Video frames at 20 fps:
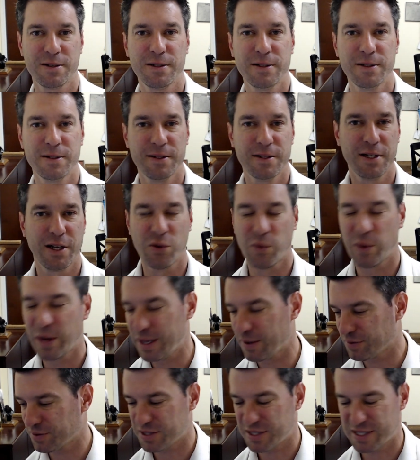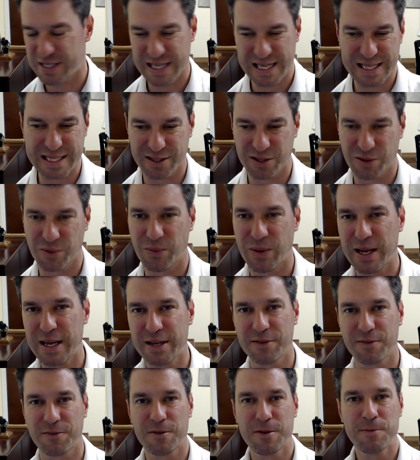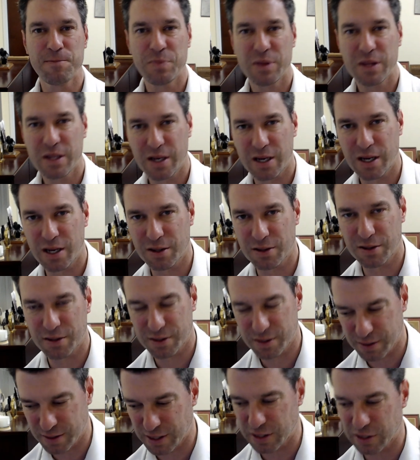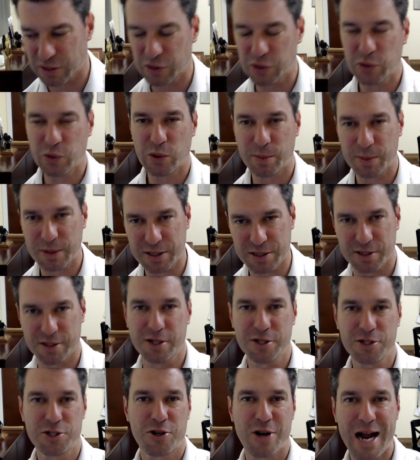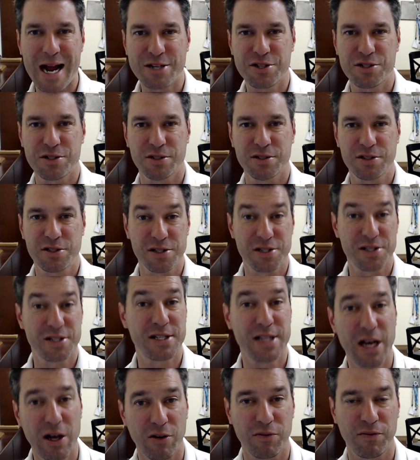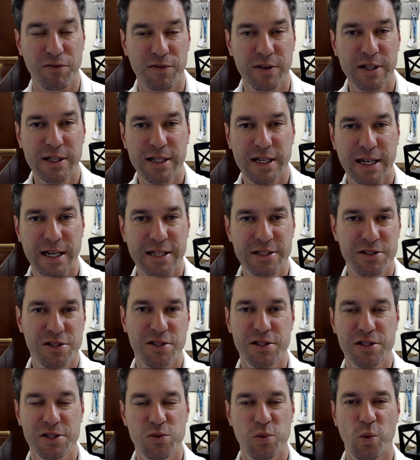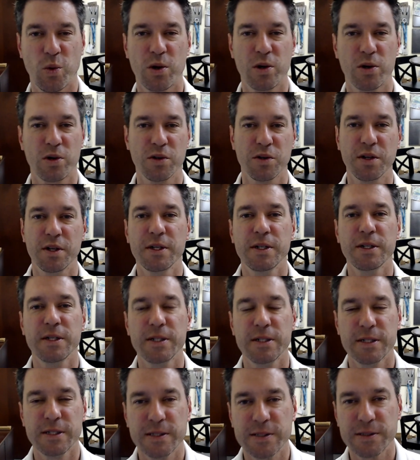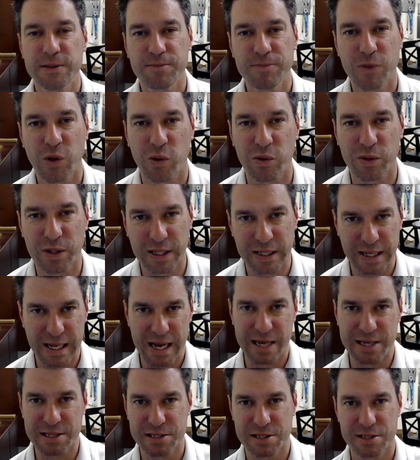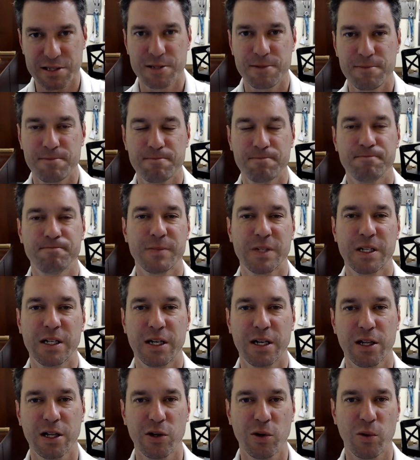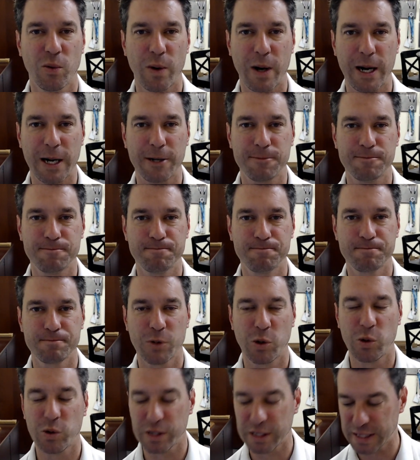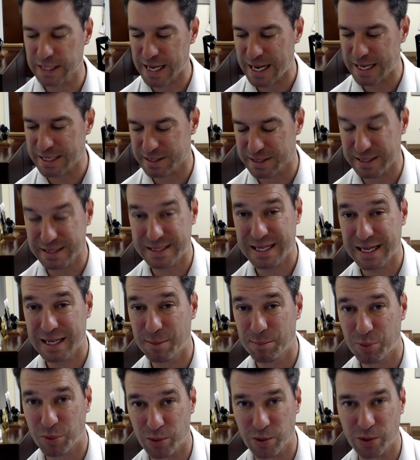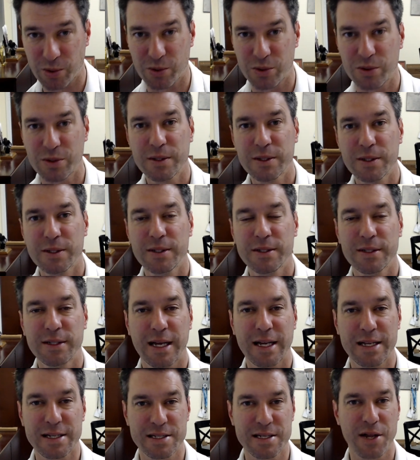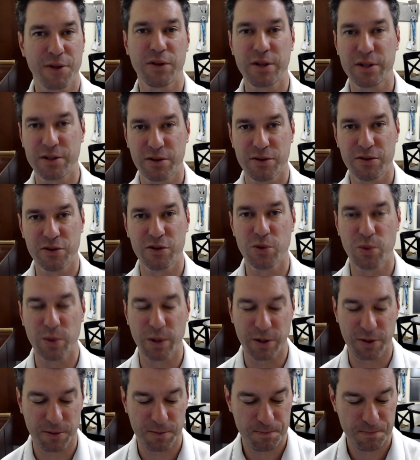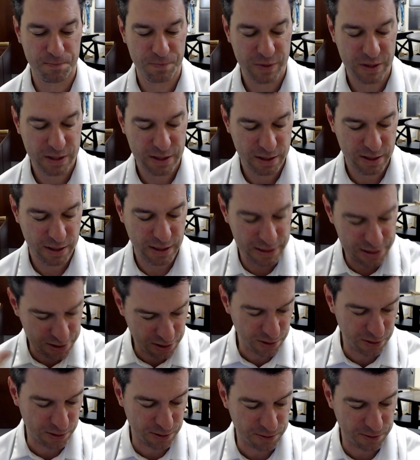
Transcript: the way of sin, the way of uh, the allurement and attraction to self and to this world only lasts a little while, only lasts temporal. It has nothing to do with eternal